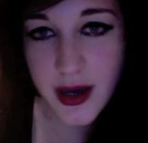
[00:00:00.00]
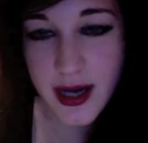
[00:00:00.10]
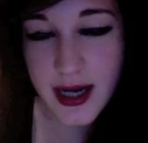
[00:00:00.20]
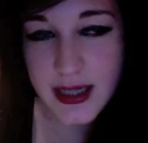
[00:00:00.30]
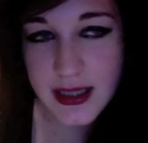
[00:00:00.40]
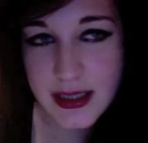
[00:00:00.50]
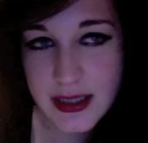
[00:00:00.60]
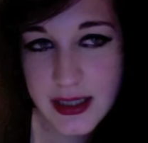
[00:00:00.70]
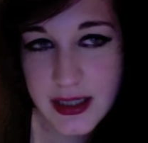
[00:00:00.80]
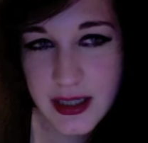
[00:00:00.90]

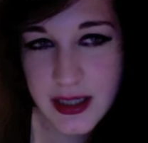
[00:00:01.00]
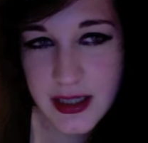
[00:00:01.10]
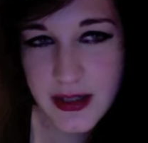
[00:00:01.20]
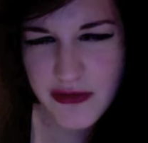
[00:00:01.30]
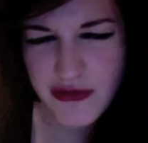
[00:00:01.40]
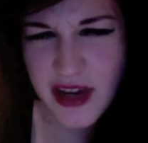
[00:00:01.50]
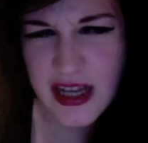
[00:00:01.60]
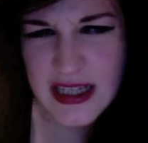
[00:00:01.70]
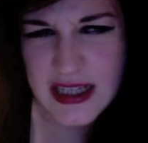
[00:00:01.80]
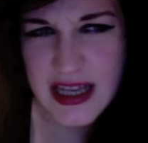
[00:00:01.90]
and
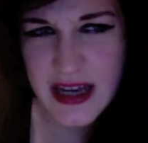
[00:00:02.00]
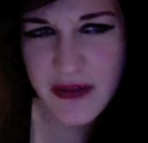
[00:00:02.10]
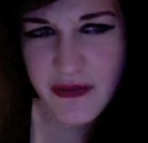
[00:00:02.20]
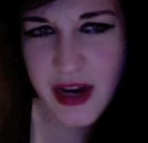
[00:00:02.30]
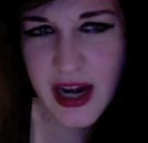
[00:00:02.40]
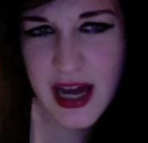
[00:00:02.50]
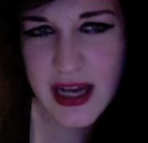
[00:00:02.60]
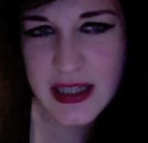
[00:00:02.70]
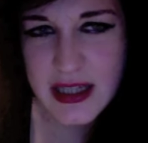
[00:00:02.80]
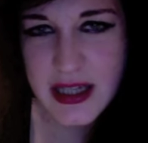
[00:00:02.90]
recently I
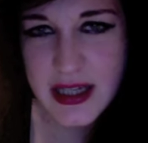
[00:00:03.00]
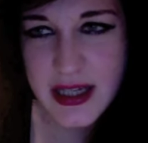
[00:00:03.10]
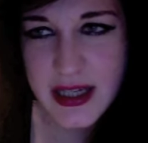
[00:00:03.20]
realised that